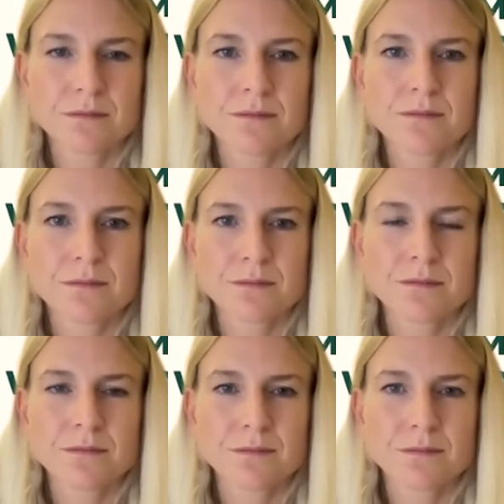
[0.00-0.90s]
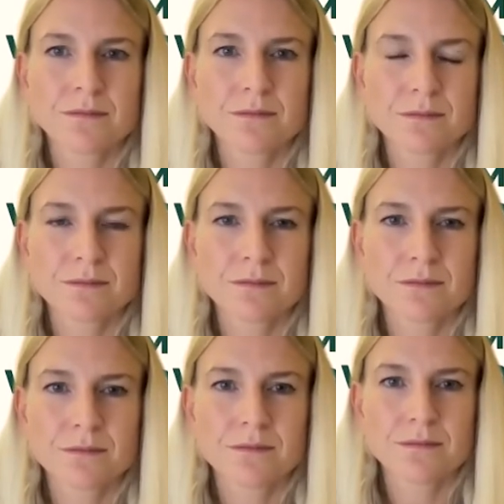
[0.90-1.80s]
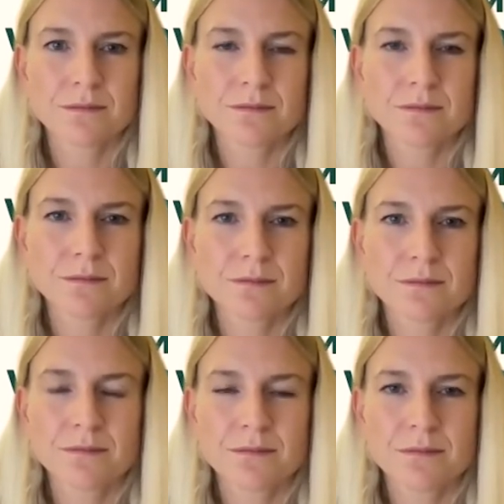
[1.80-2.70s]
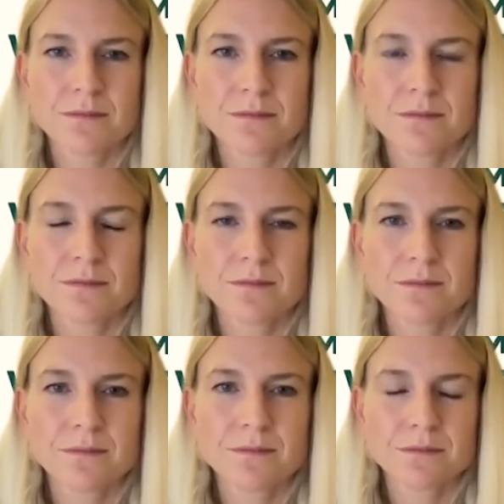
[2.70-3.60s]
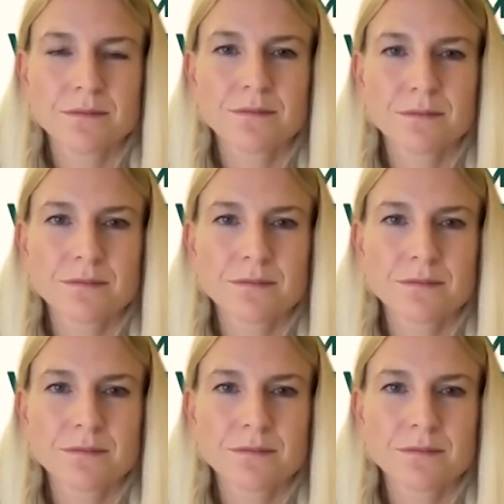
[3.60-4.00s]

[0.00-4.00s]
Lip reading: [no speech]